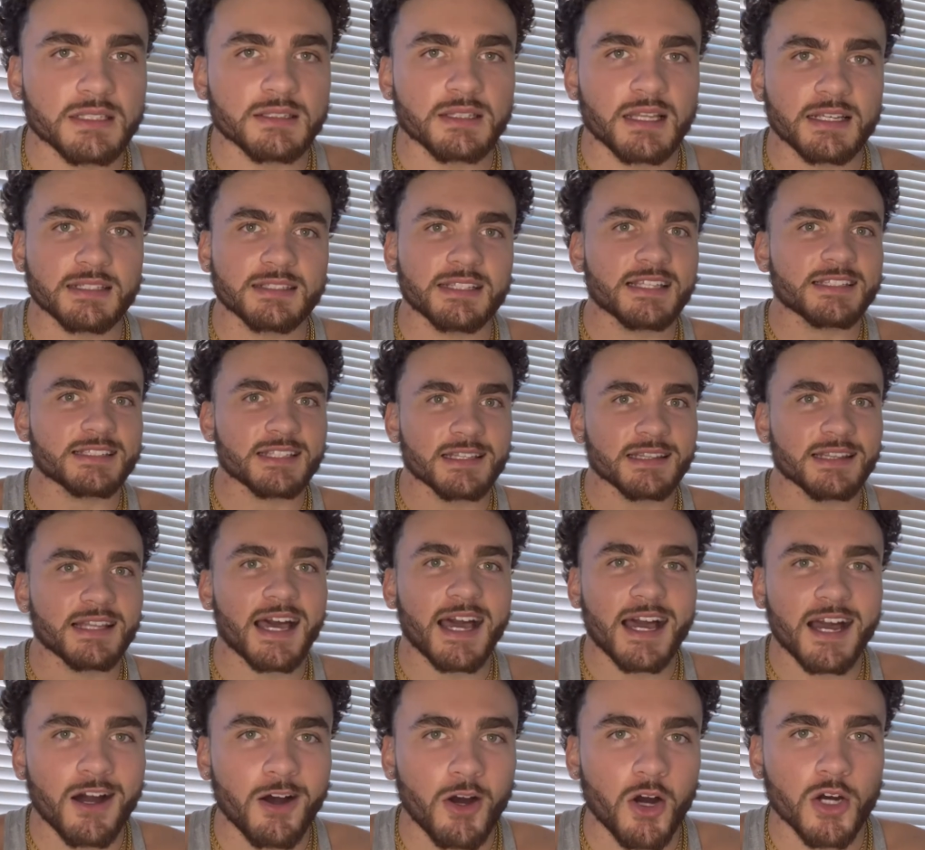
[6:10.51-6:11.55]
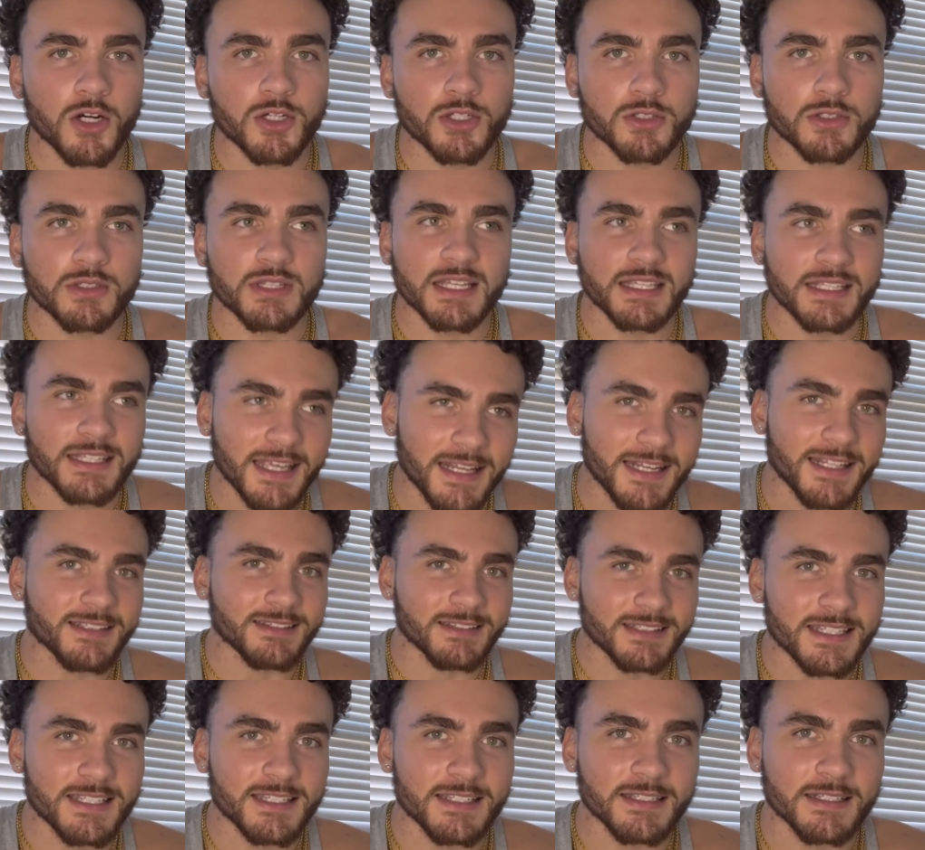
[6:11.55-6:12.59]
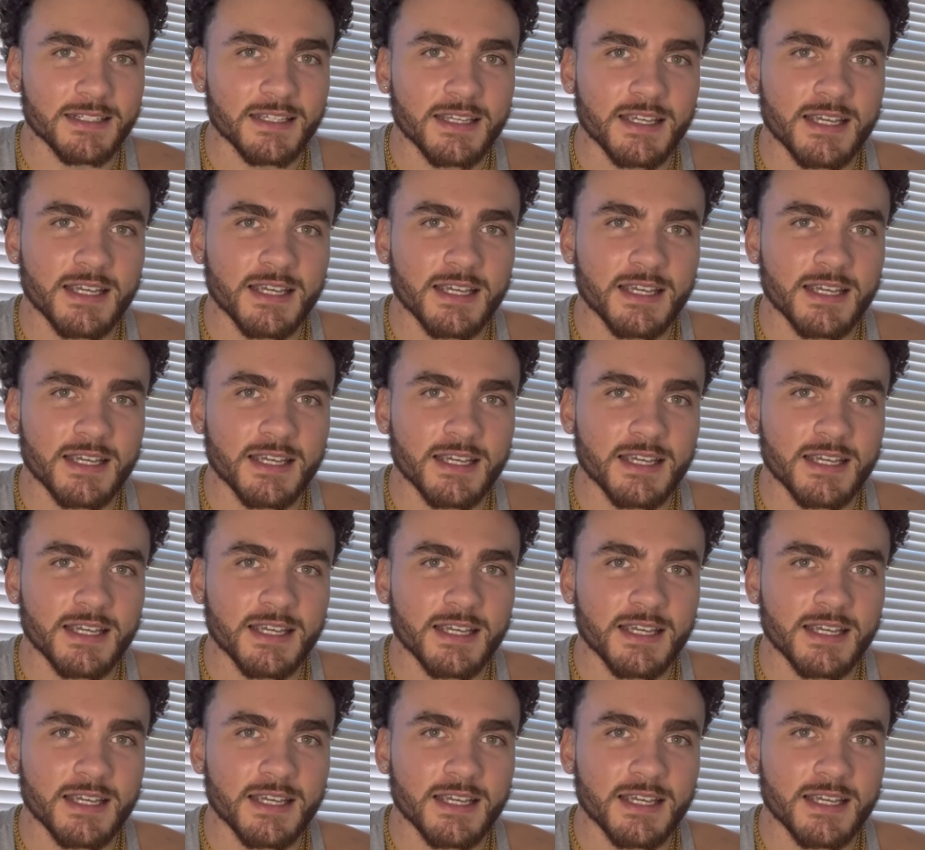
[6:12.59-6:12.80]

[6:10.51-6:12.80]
Like, that's a lot harder than getting lean.